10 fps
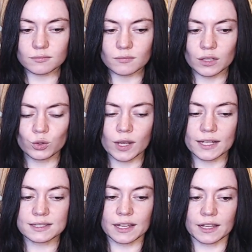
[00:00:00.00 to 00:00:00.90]
was
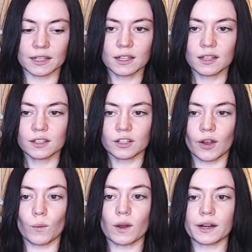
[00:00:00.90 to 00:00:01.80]
saying, you know, I
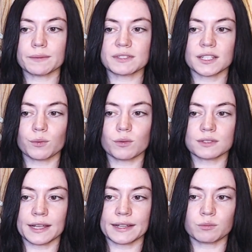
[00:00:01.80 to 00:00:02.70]
wanted him to see what it was
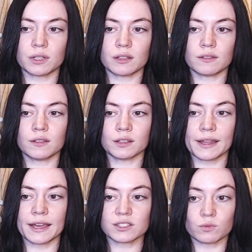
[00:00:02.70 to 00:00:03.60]
like to be the
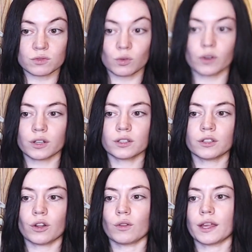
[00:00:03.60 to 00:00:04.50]
last resort. You
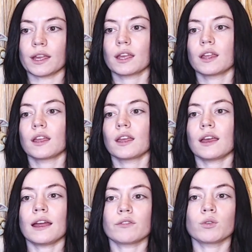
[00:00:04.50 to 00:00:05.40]
know, like
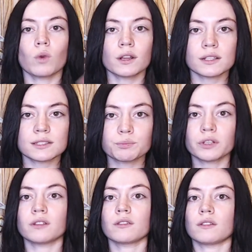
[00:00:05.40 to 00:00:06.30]
everyone is
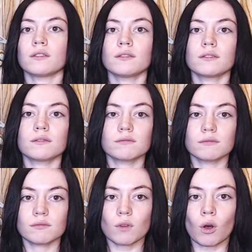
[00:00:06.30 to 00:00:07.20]
putting
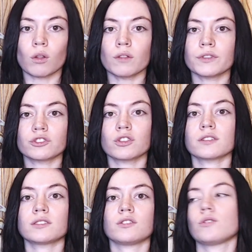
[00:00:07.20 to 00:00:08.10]
all of their
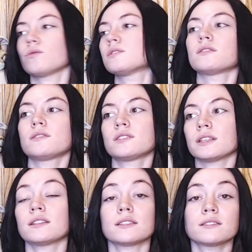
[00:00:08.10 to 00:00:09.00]
trust in you to to
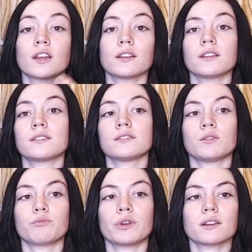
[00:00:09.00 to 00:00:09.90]
get this done and to
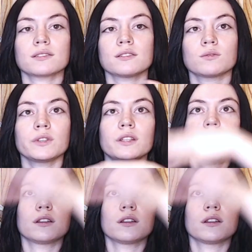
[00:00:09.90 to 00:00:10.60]
bring us this win.